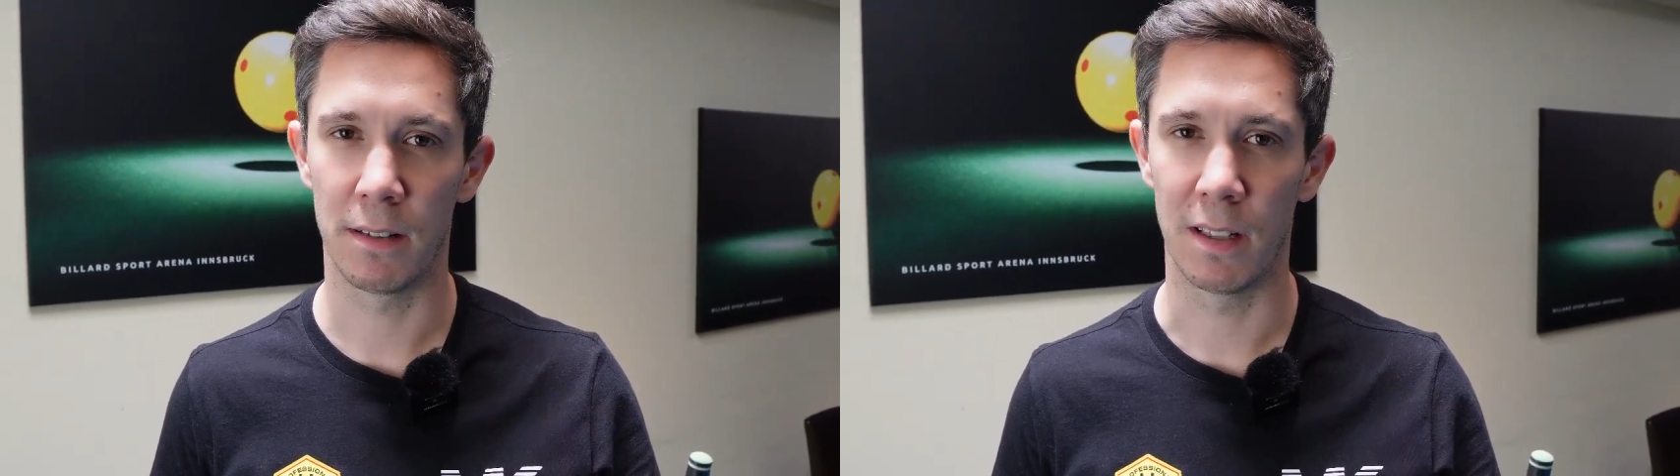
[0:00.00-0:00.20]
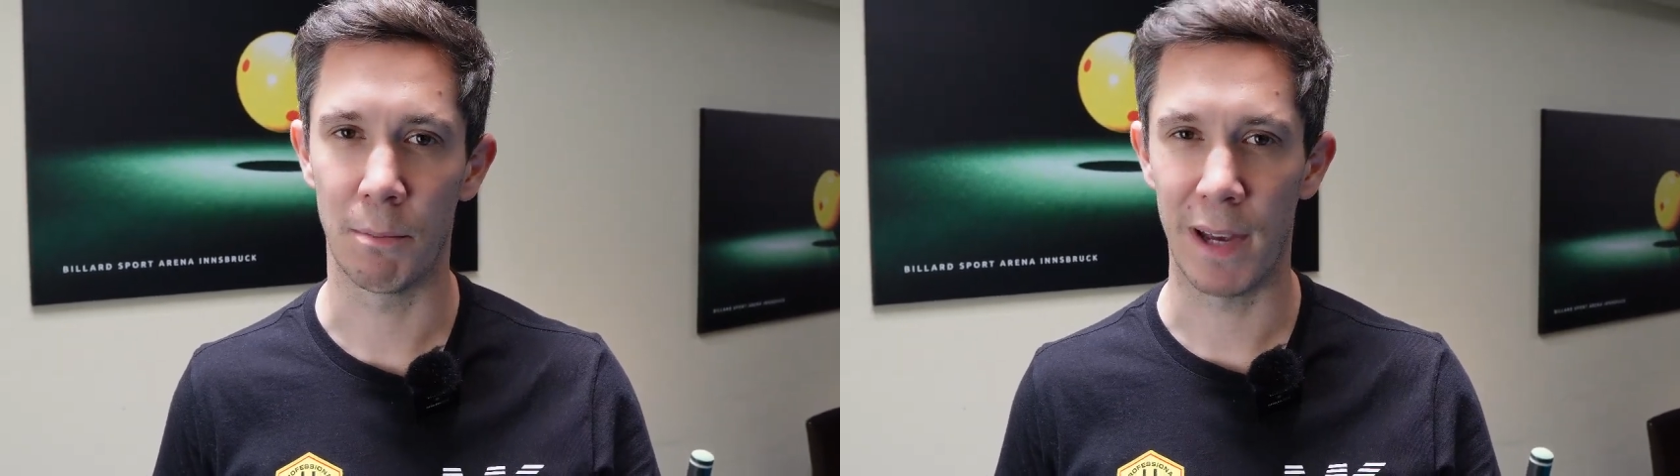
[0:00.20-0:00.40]

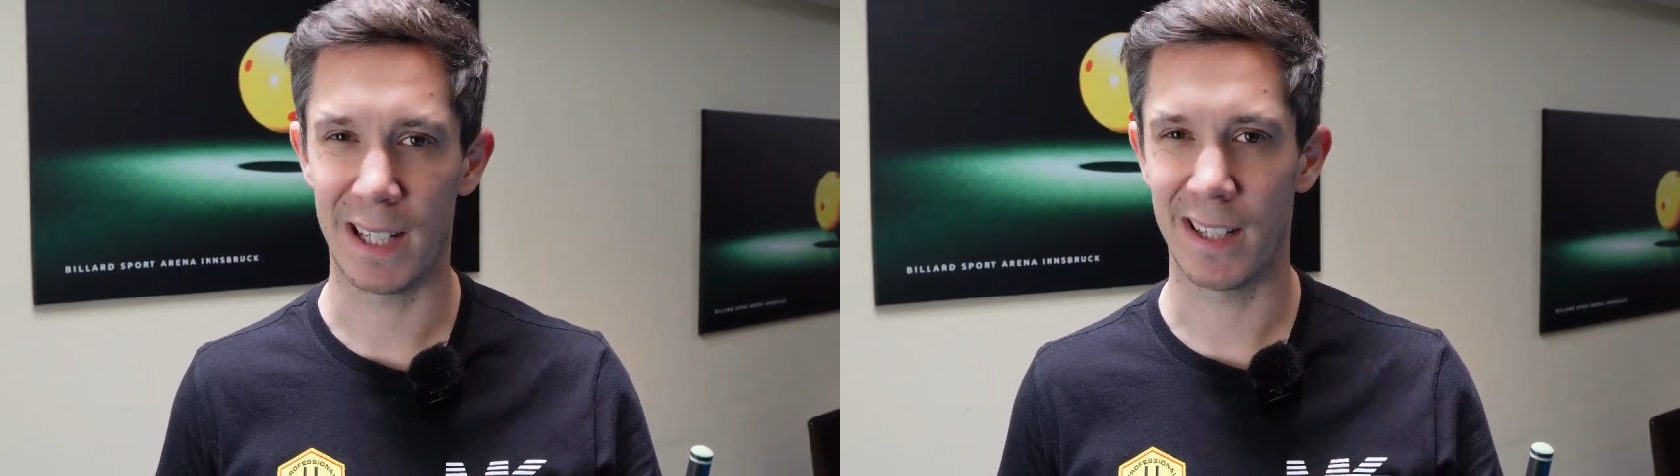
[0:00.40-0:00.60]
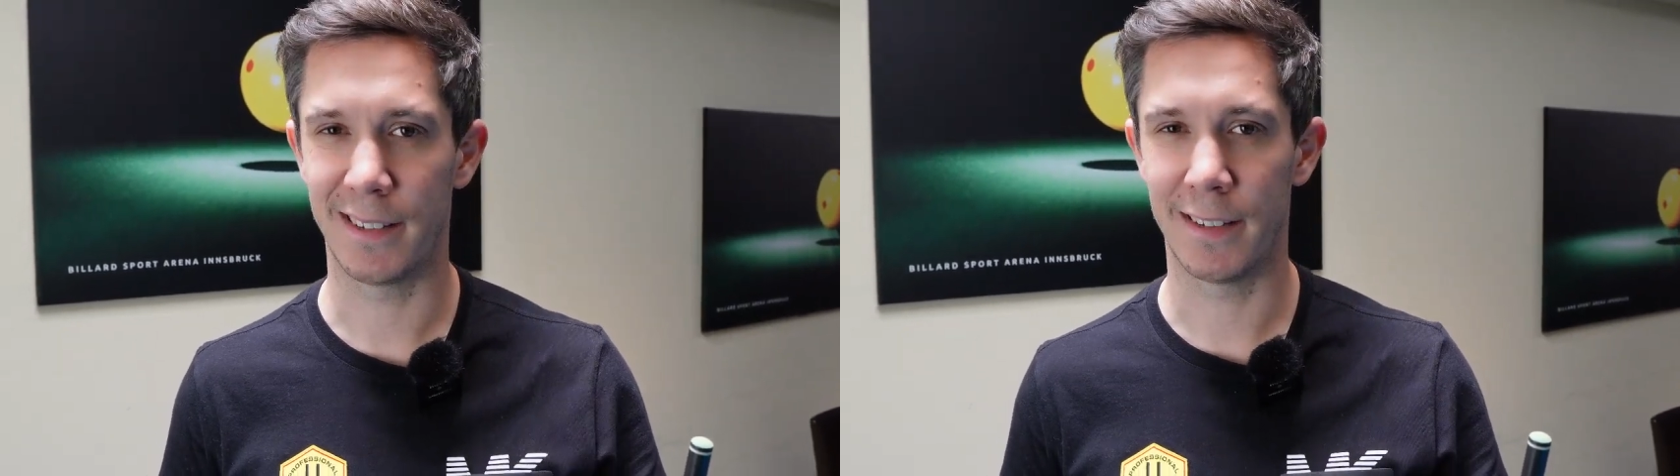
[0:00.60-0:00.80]
the
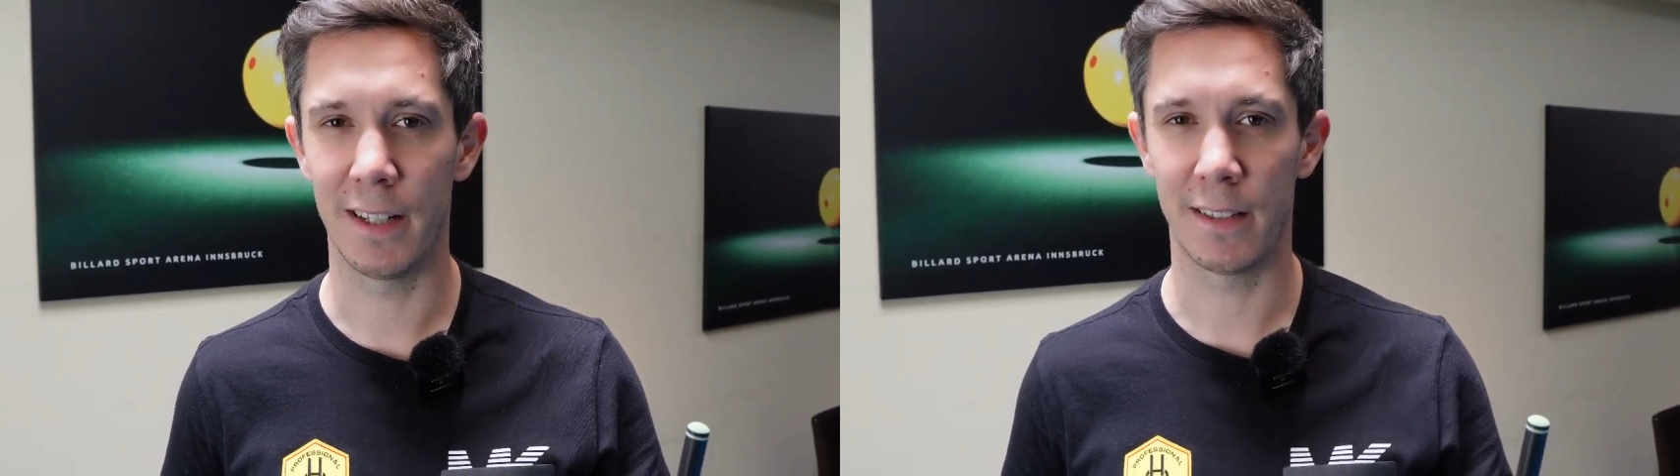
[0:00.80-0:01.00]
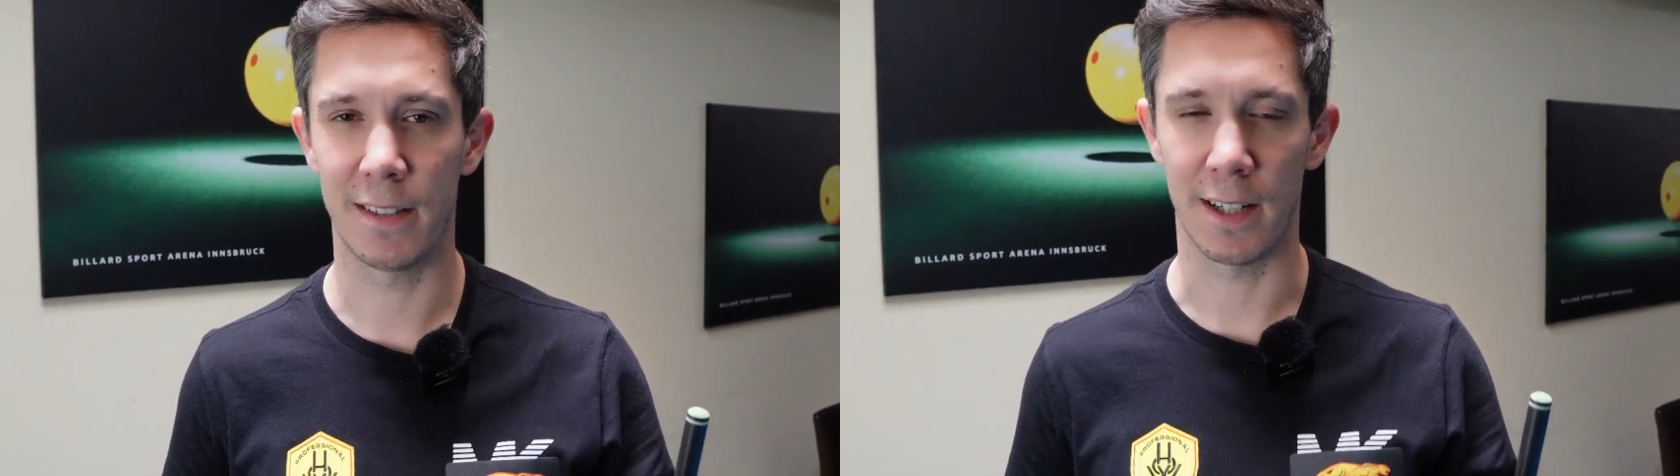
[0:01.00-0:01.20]
better
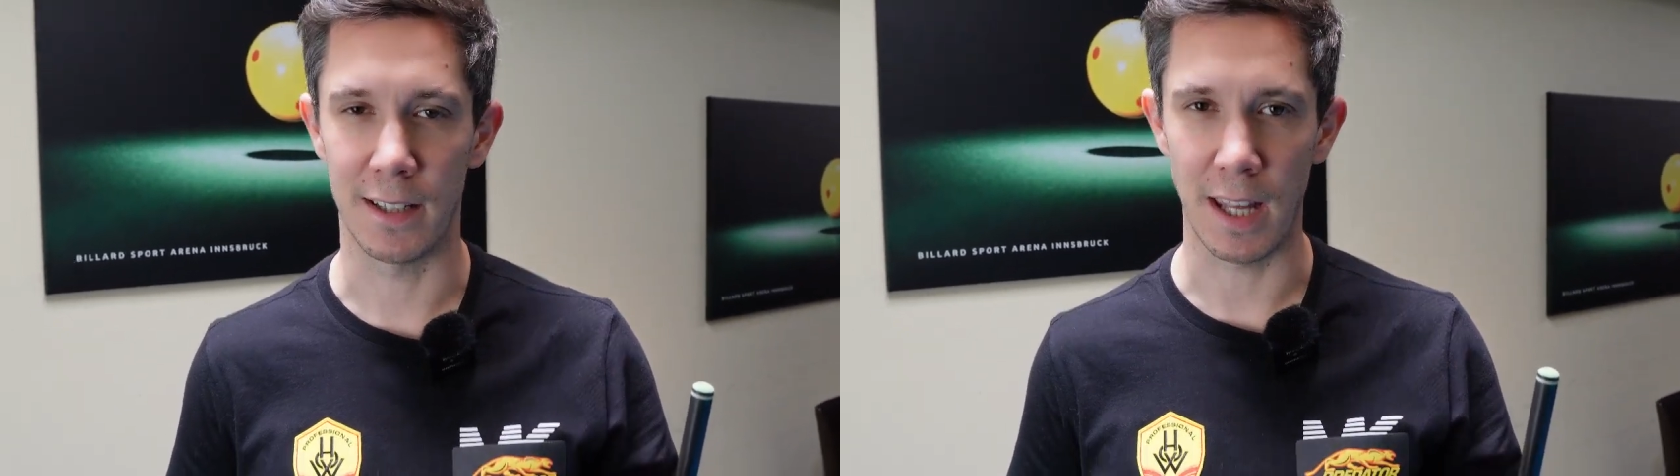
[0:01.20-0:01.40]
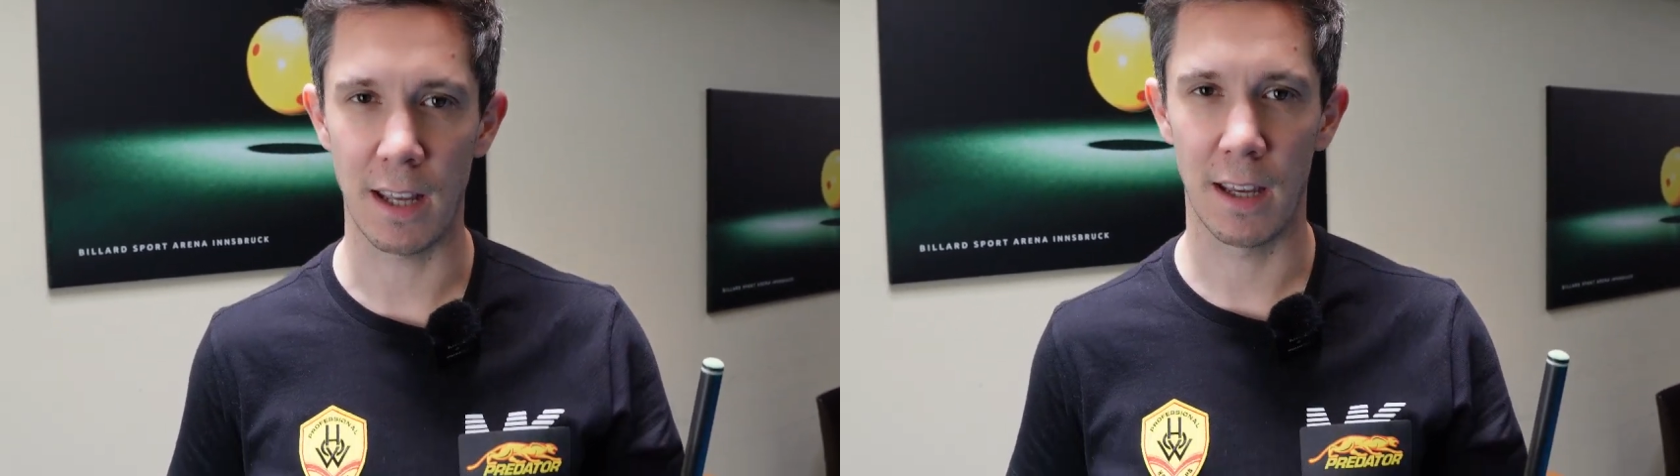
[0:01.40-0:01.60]
the
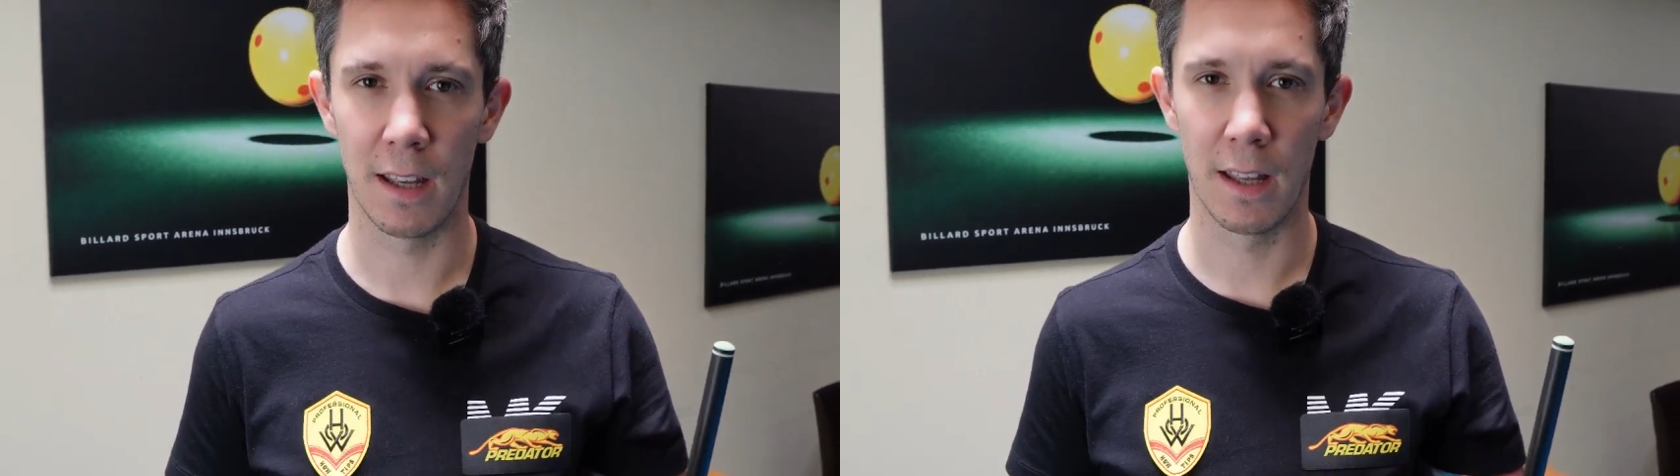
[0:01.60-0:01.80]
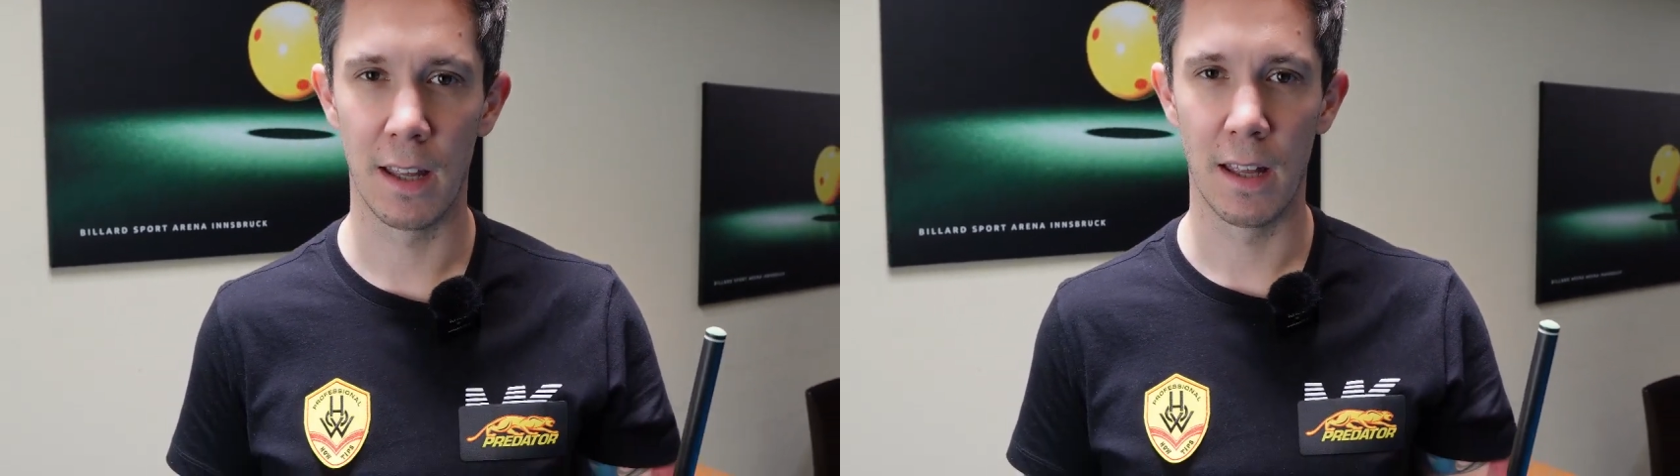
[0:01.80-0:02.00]
technique,